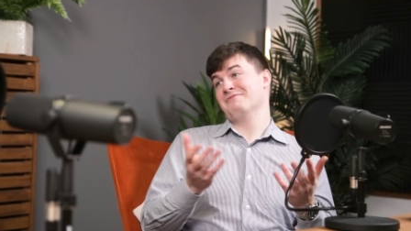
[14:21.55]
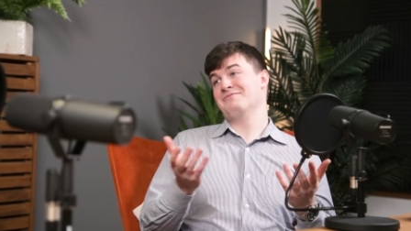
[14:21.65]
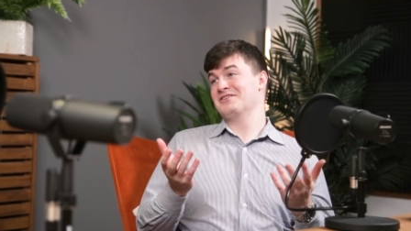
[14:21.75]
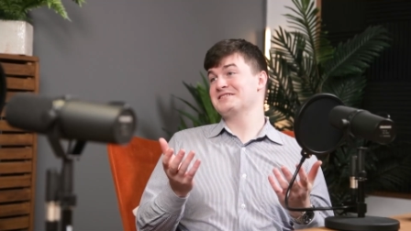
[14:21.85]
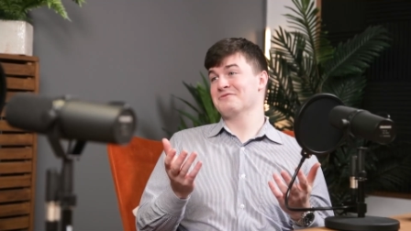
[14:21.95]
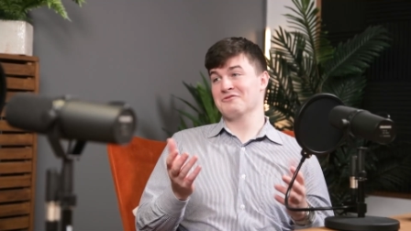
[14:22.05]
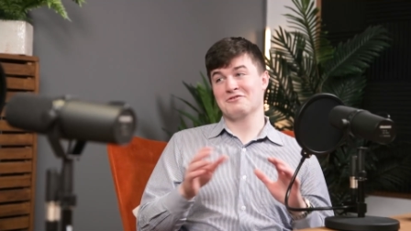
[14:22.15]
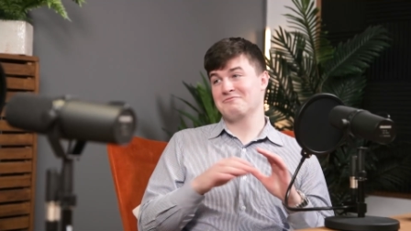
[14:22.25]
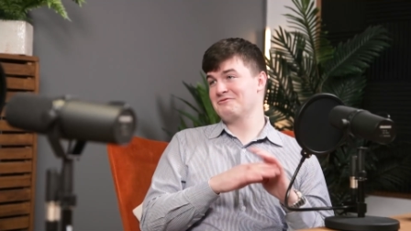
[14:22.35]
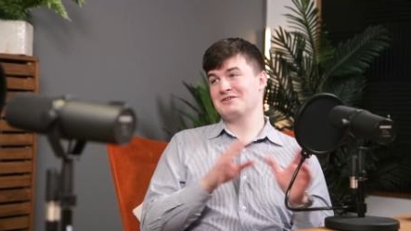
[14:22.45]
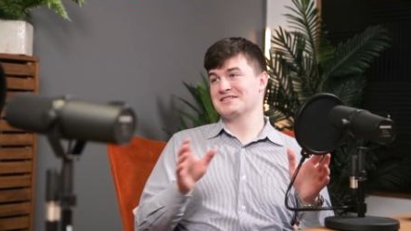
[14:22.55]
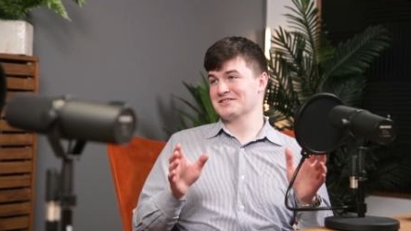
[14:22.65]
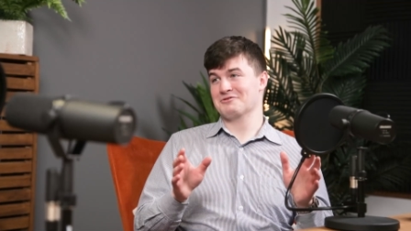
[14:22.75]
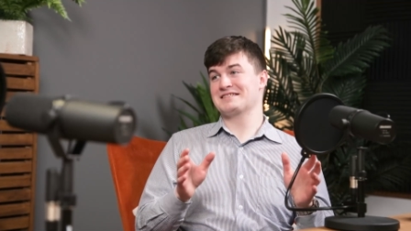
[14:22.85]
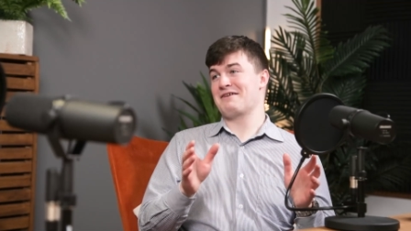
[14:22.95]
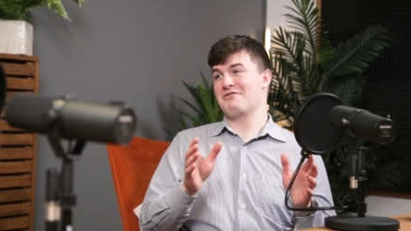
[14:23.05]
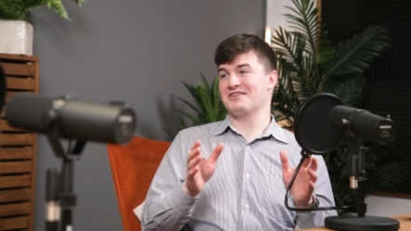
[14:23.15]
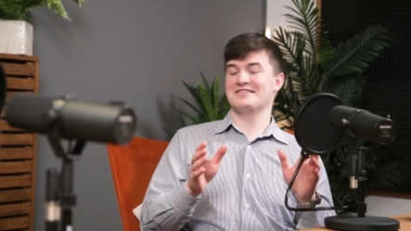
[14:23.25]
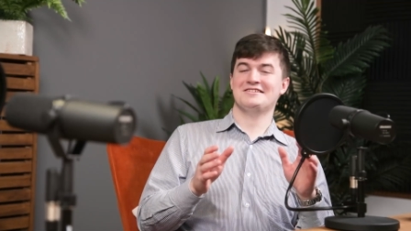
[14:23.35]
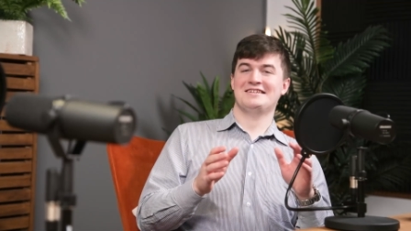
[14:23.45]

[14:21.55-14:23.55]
first of all, the question is always how are you,